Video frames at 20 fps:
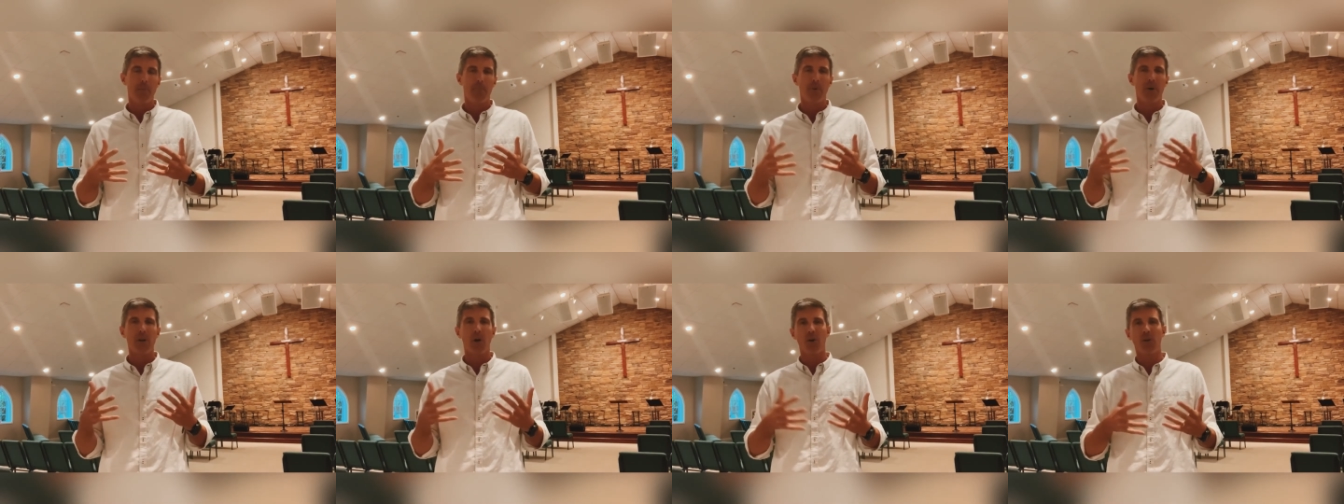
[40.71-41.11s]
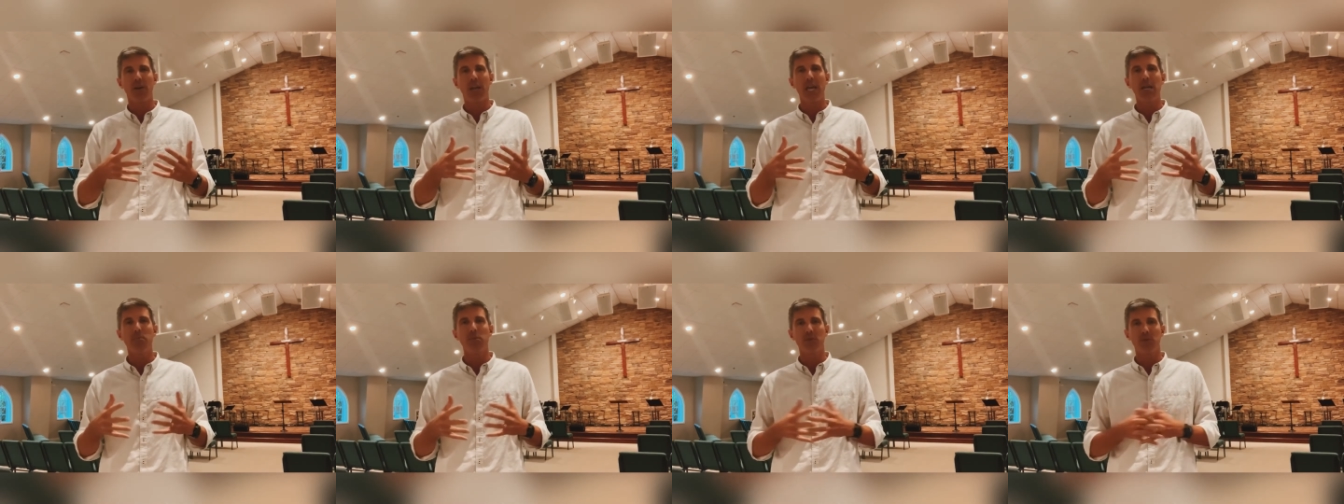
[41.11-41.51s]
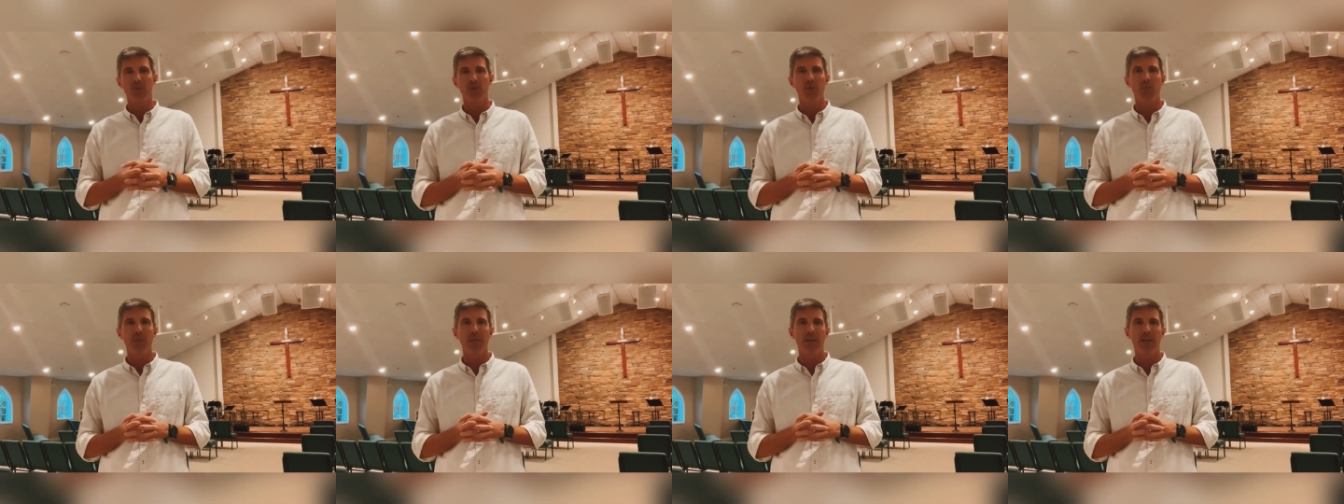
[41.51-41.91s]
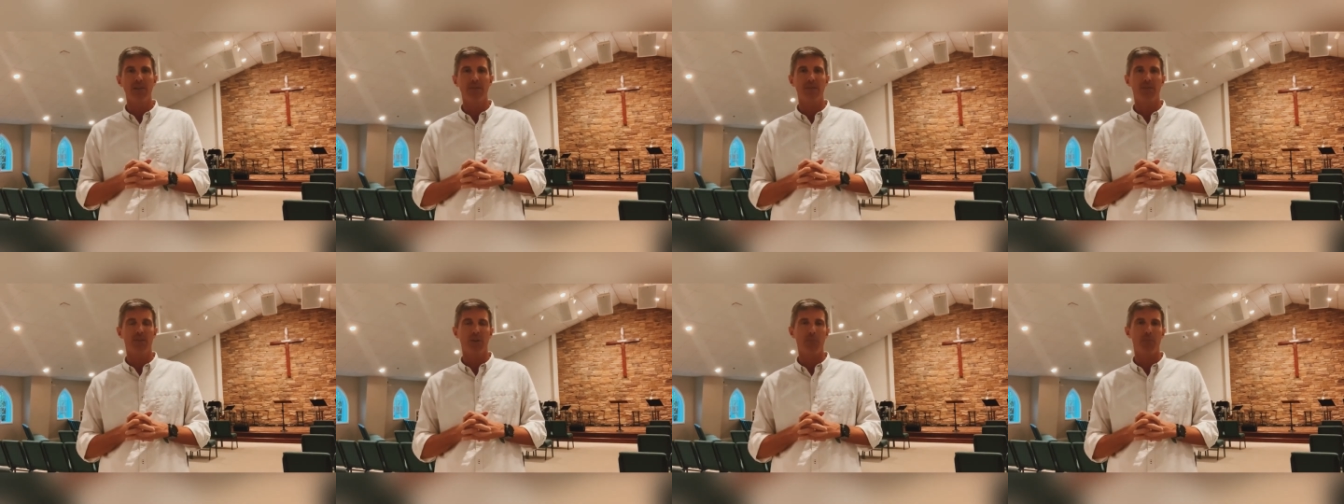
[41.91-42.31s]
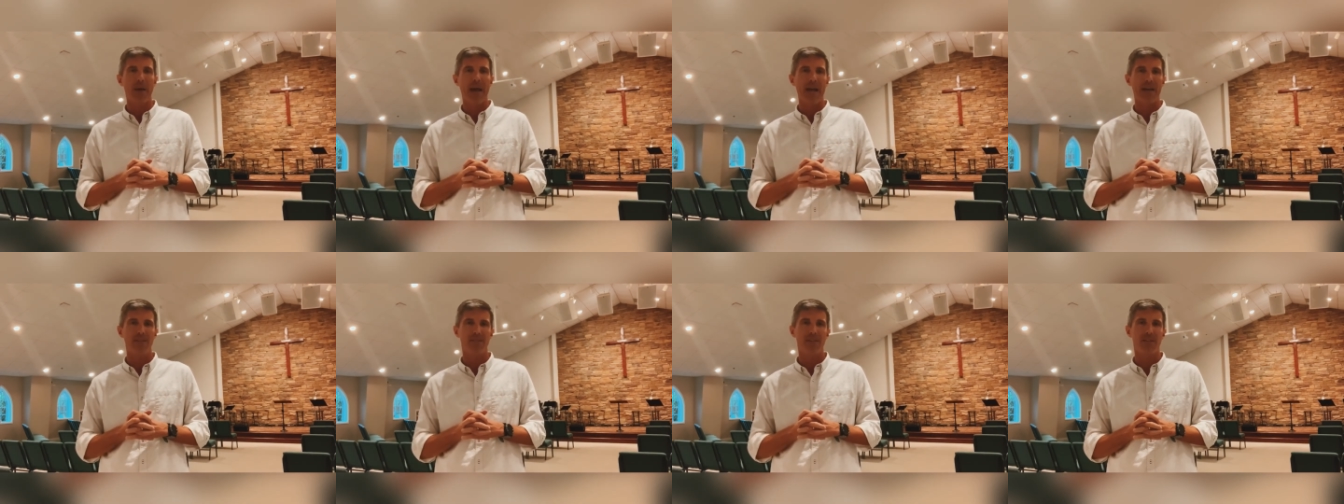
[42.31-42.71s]
but aren't able to because of
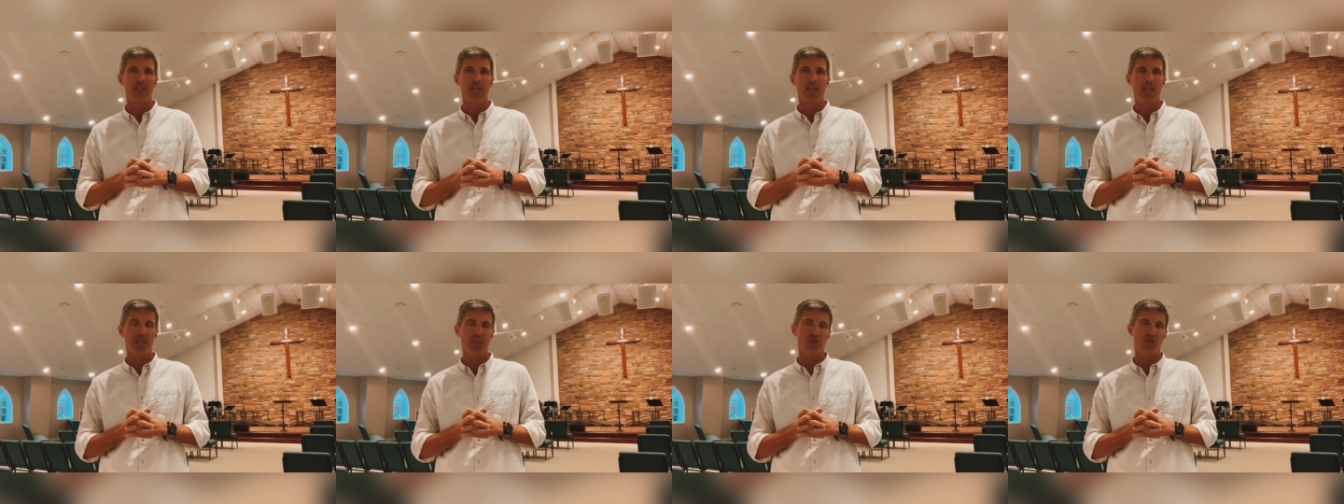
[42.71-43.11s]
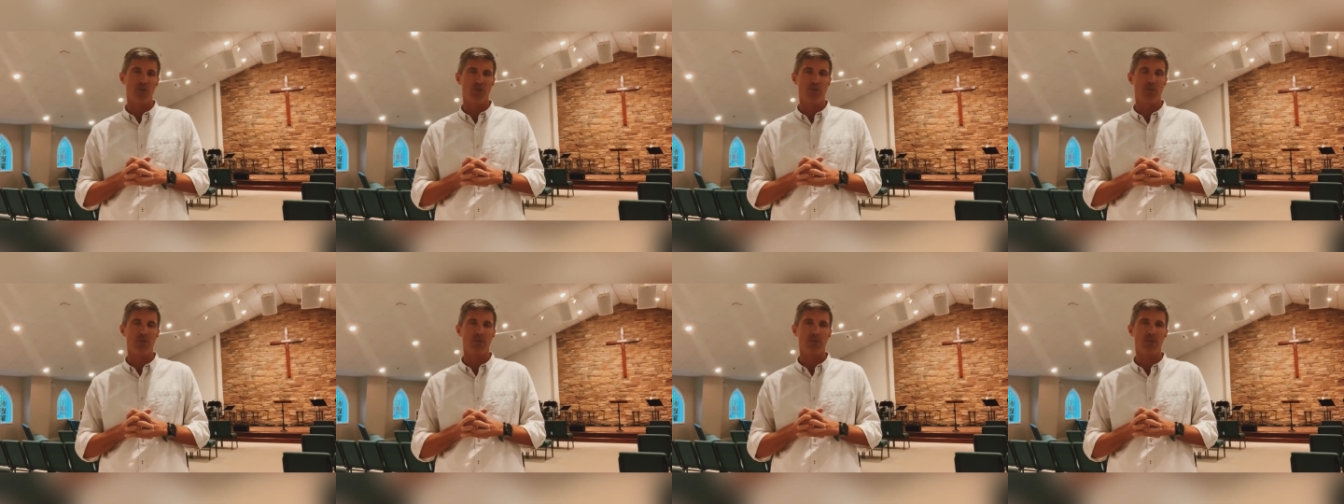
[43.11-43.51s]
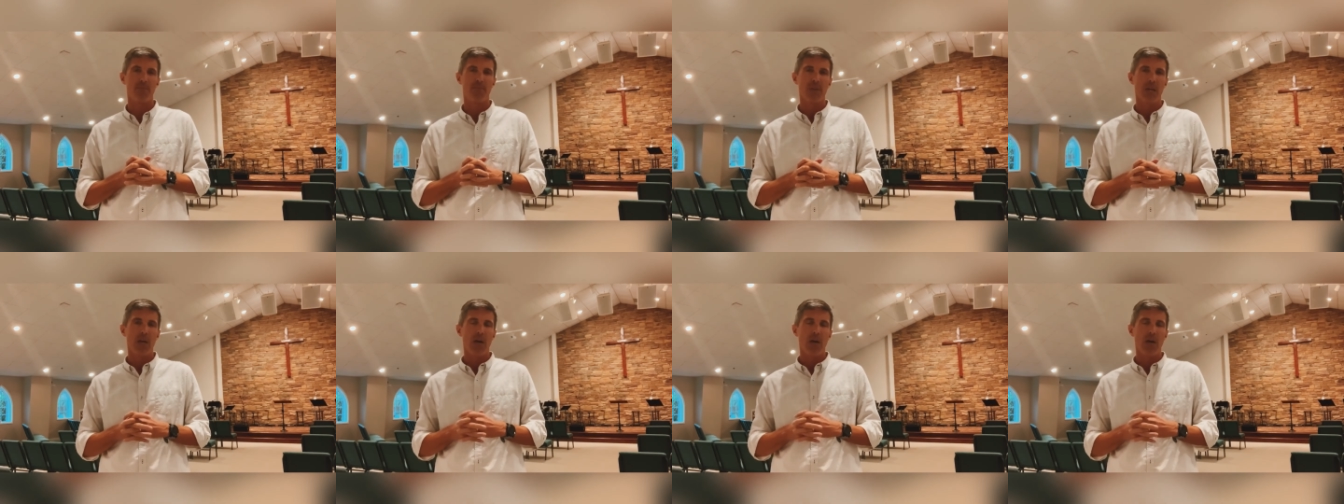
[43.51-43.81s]
capacity issues.